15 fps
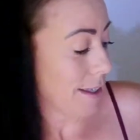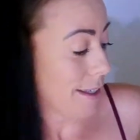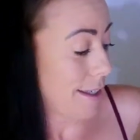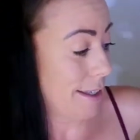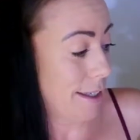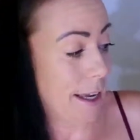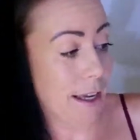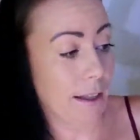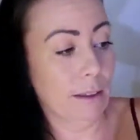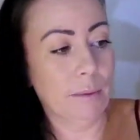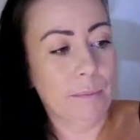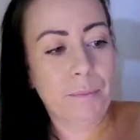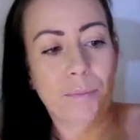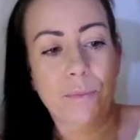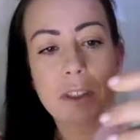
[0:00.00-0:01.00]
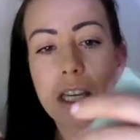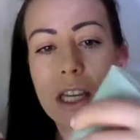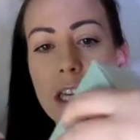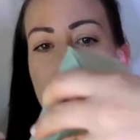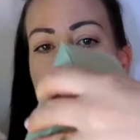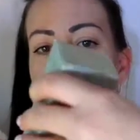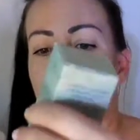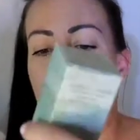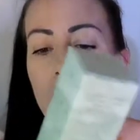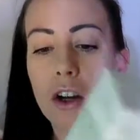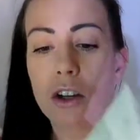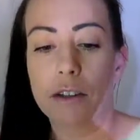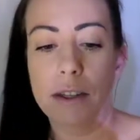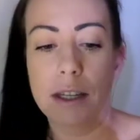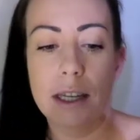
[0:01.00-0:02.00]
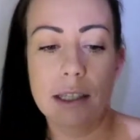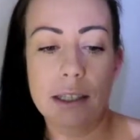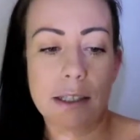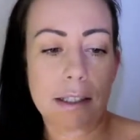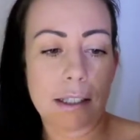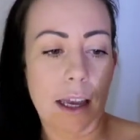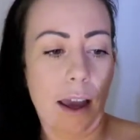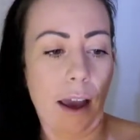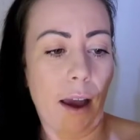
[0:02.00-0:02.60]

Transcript: the sale. I got this